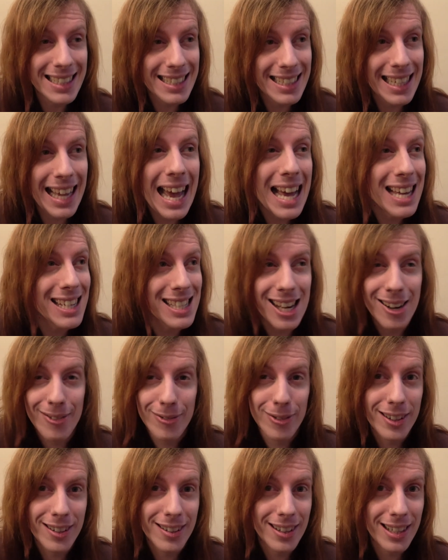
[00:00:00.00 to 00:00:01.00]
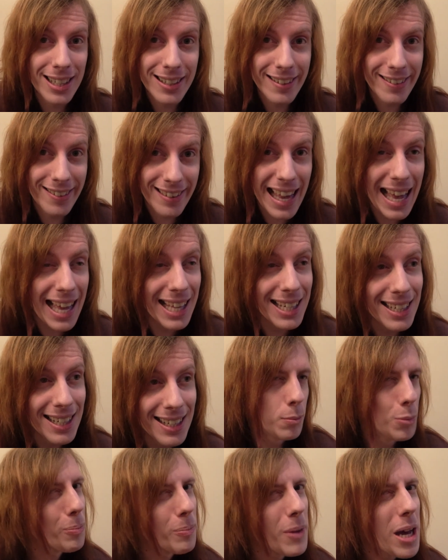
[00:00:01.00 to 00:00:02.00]
get everything said.
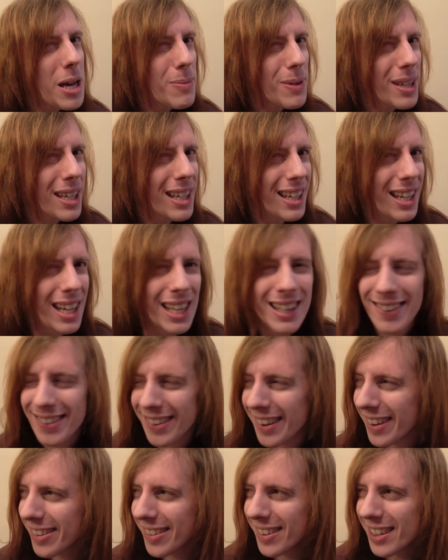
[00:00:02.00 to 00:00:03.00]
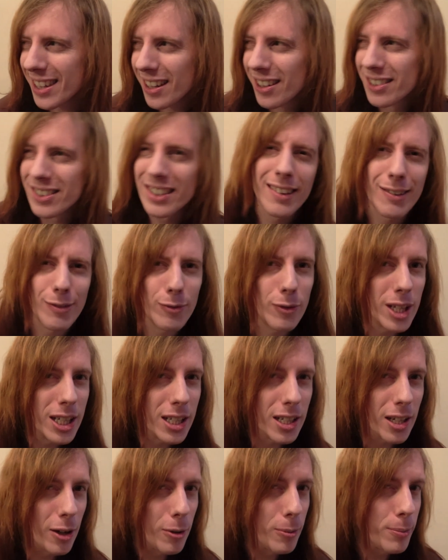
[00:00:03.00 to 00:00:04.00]
But maybe insisting on this
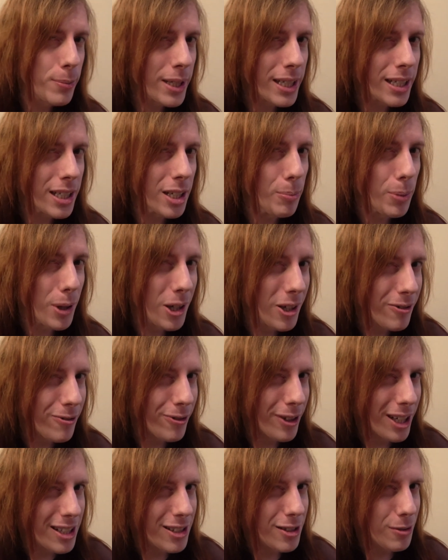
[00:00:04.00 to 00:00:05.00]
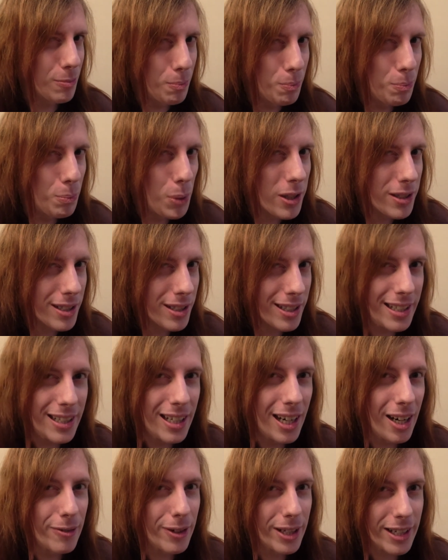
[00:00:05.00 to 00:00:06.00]
video being a perfect body
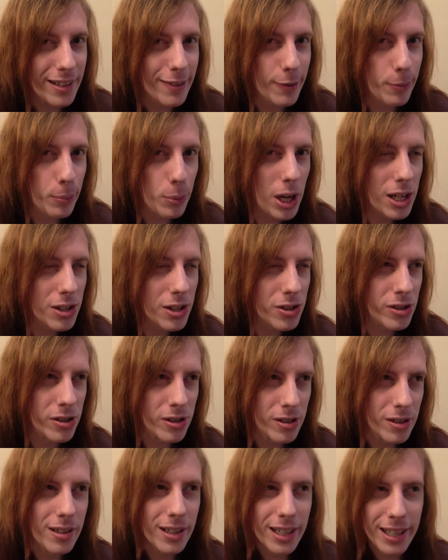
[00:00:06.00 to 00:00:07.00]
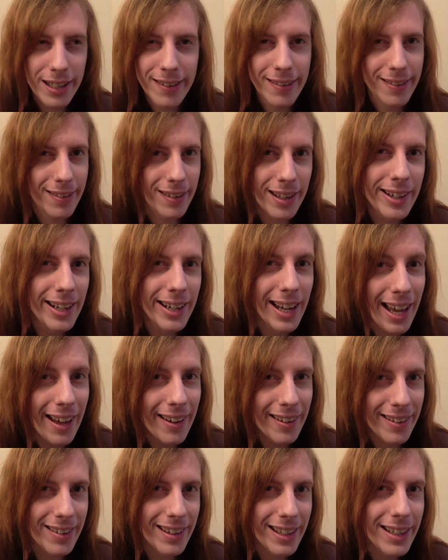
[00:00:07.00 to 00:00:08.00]
of expression is
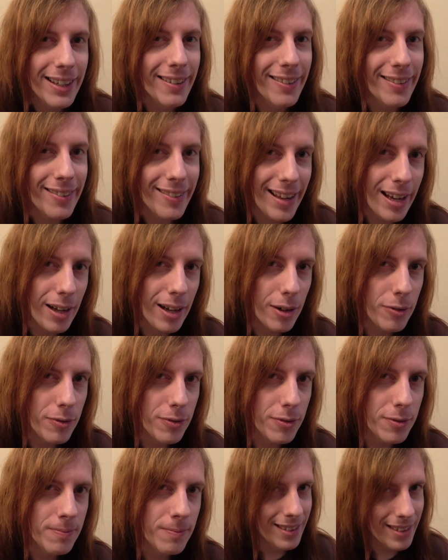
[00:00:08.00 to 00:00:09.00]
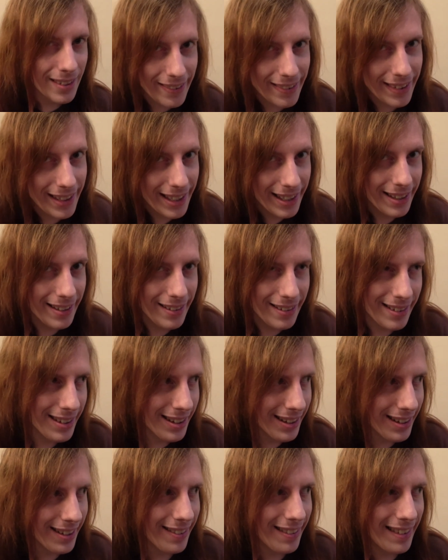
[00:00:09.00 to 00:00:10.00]
unhealthy itself. You see,
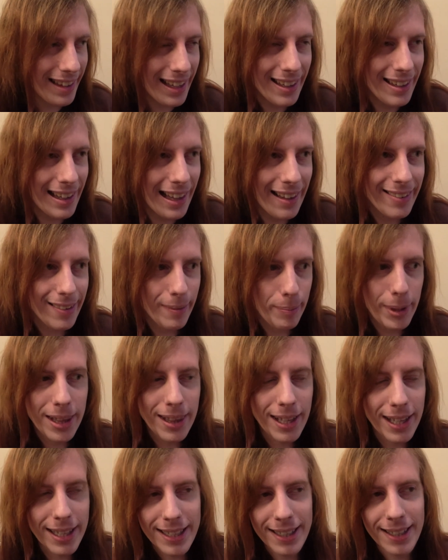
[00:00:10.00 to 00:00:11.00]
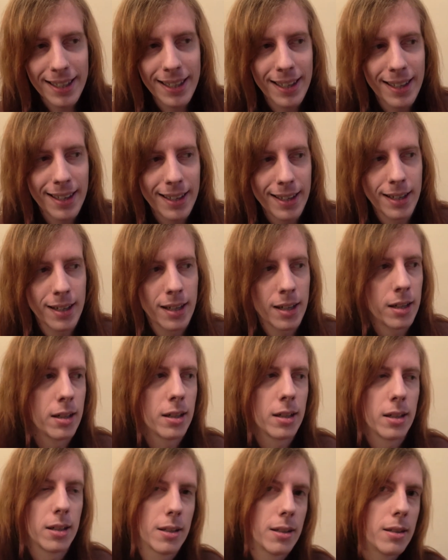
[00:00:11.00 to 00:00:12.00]
because that, that's a bit like
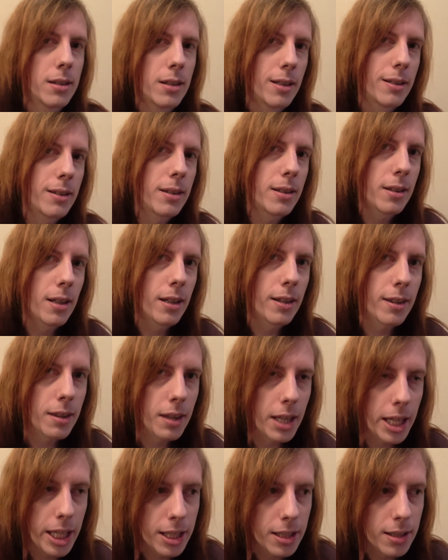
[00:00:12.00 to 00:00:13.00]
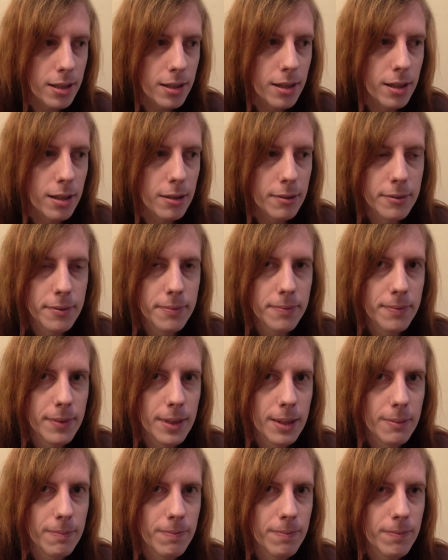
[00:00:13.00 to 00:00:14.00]
the the thing that
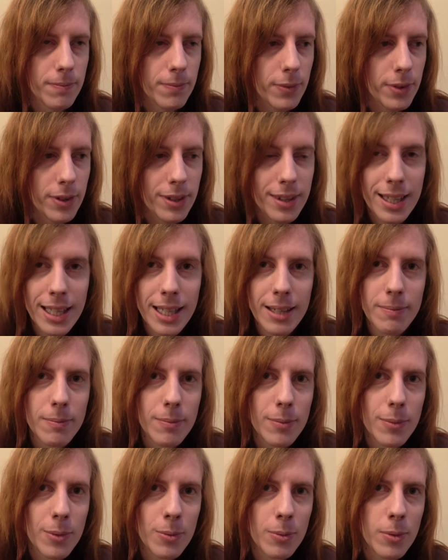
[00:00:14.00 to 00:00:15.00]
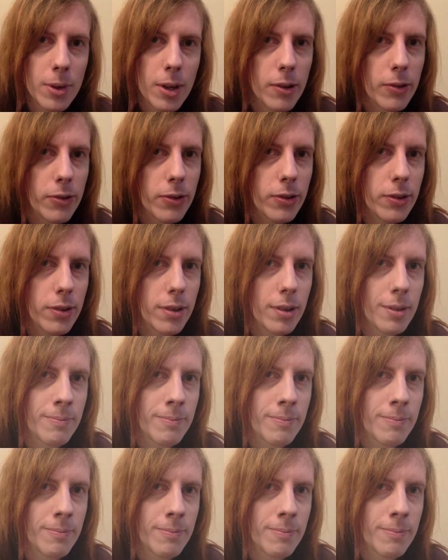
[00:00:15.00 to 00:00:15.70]
the theme was.